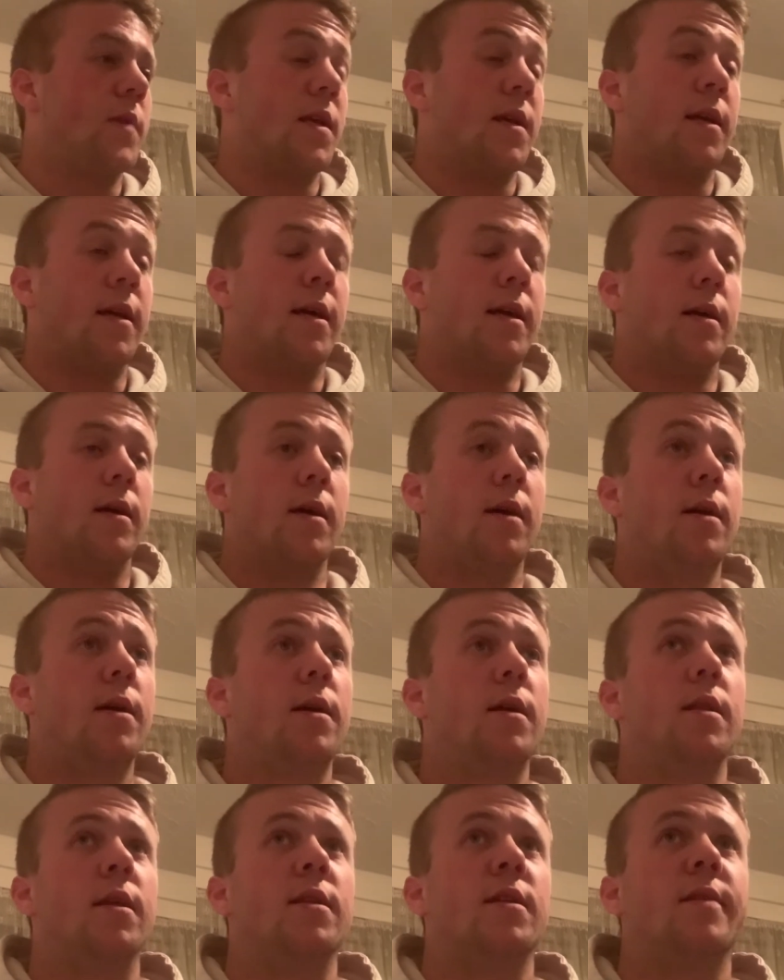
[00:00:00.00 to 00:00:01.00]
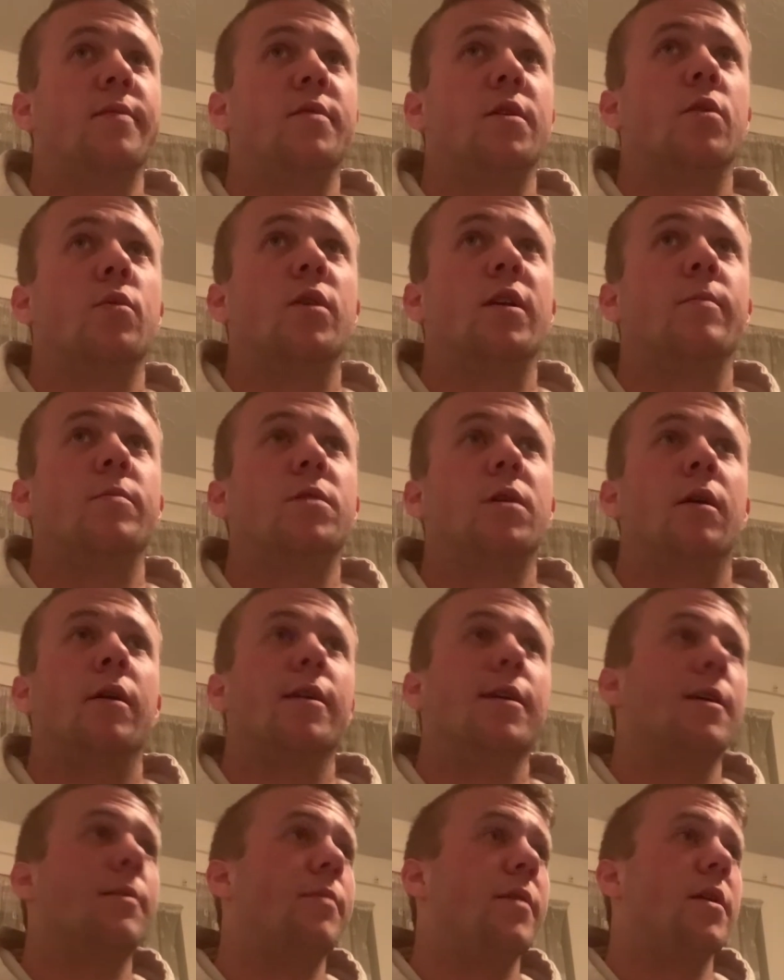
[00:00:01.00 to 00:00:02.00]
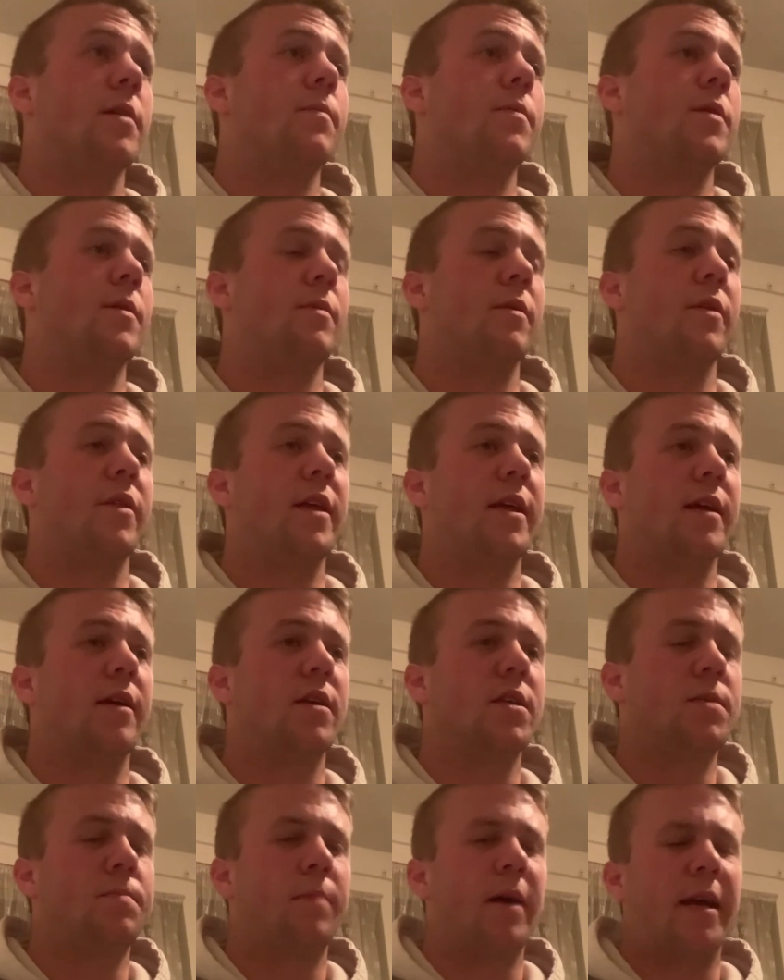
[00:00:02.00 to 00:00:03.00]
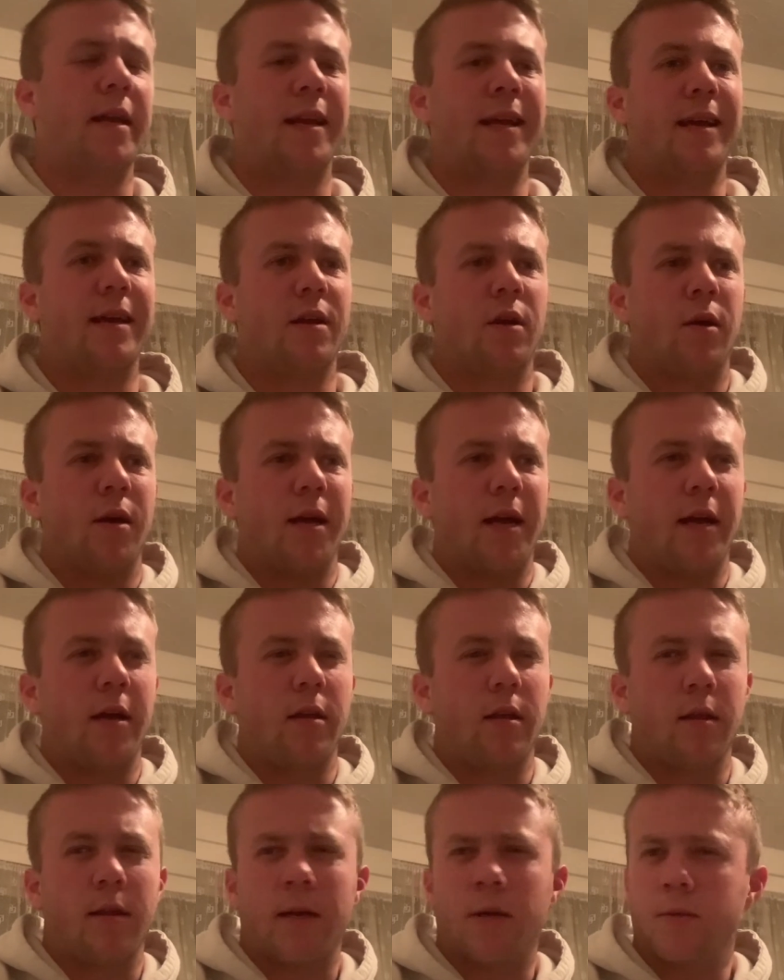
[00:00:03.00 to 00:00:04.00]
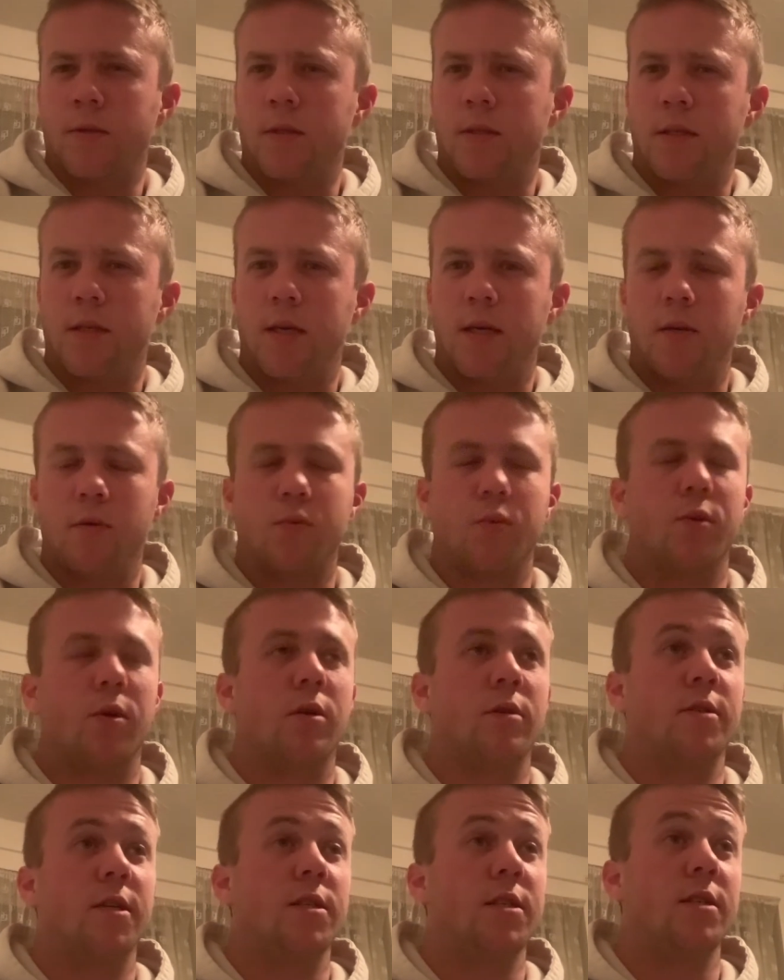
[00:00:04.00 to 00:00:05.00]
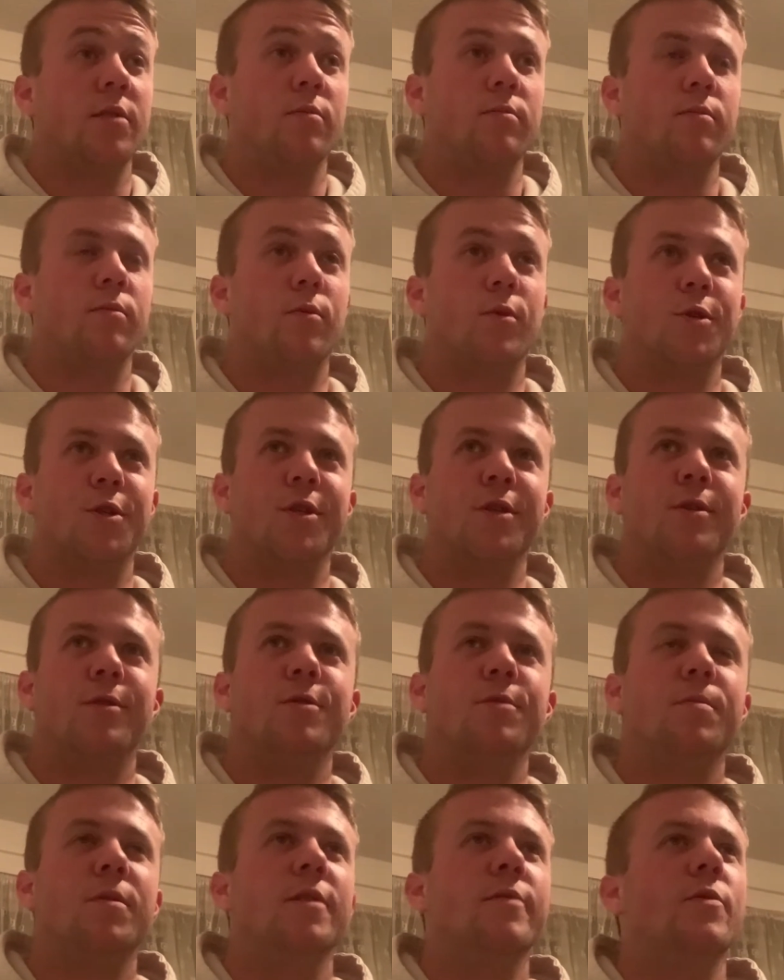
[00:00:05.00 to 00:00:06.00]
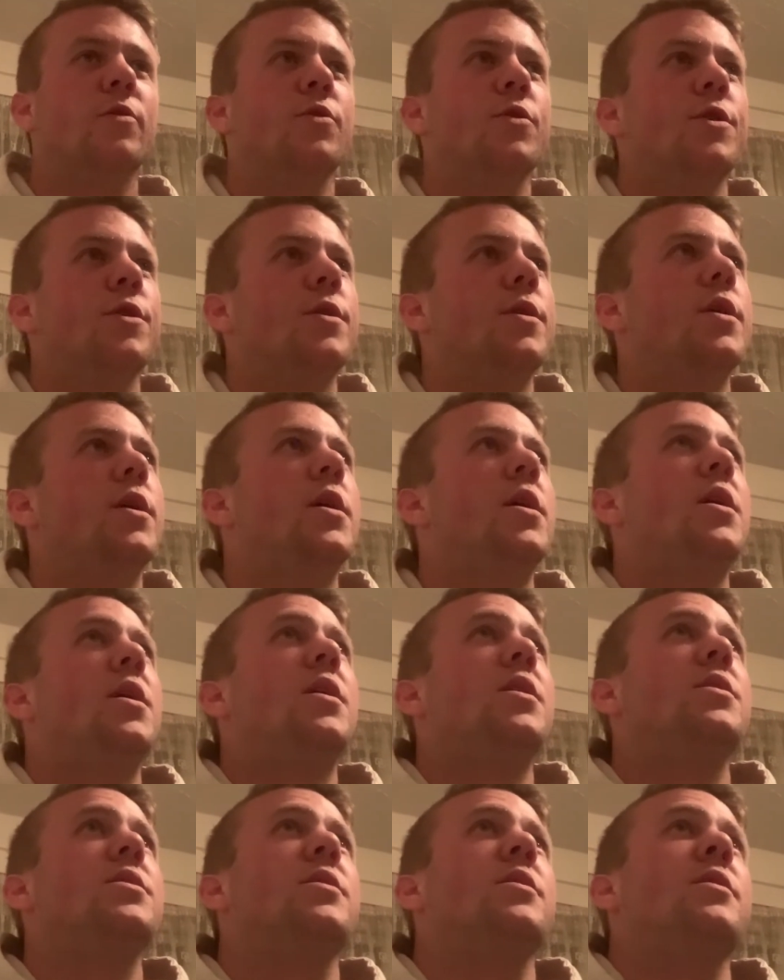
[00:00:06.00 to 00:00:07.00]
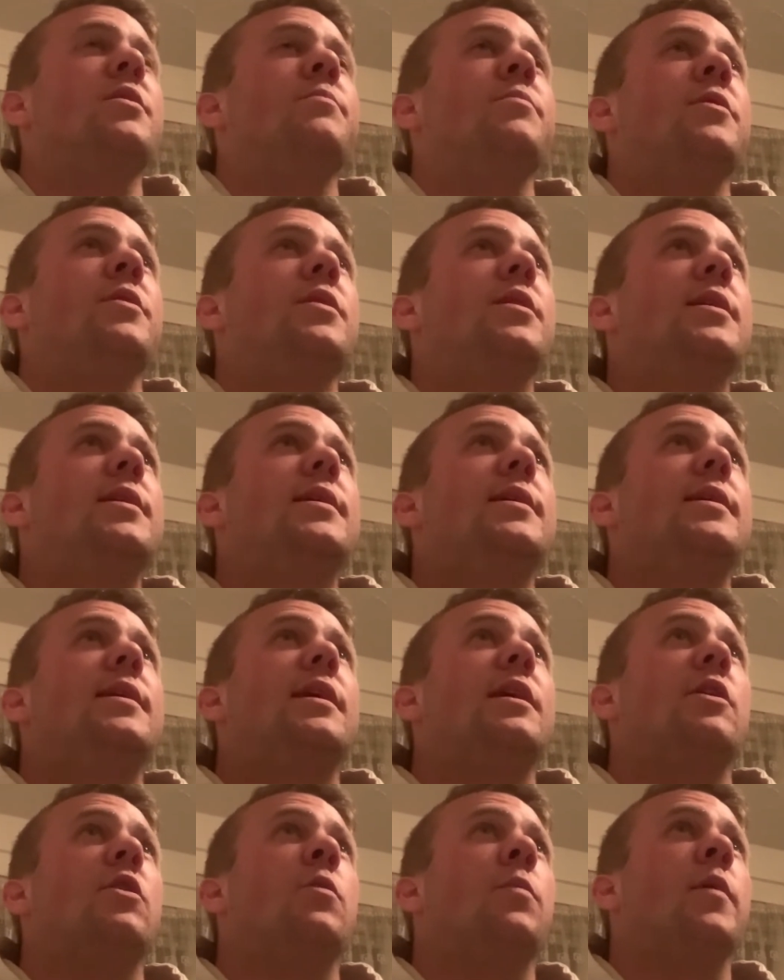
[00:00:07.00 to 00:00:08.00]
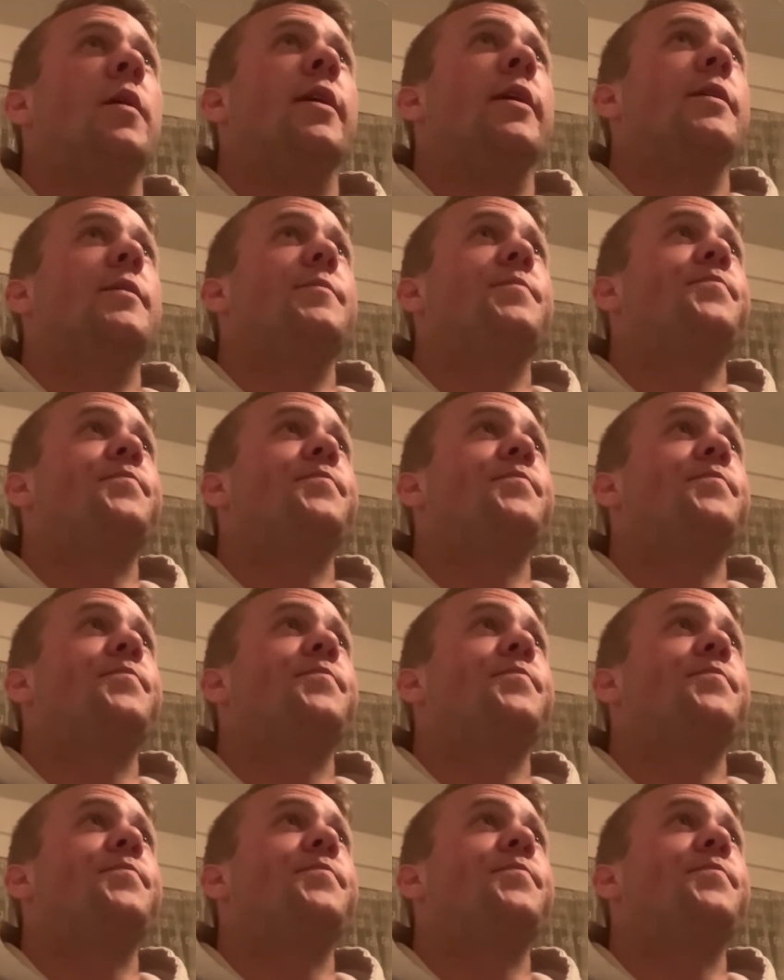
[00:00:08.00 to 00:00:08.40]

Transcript: Yeah, the death toll keeps going up and up and up. I think Spain hit, like, 8,000 today. I was actually watching the news, believe it or not. So, but everybody,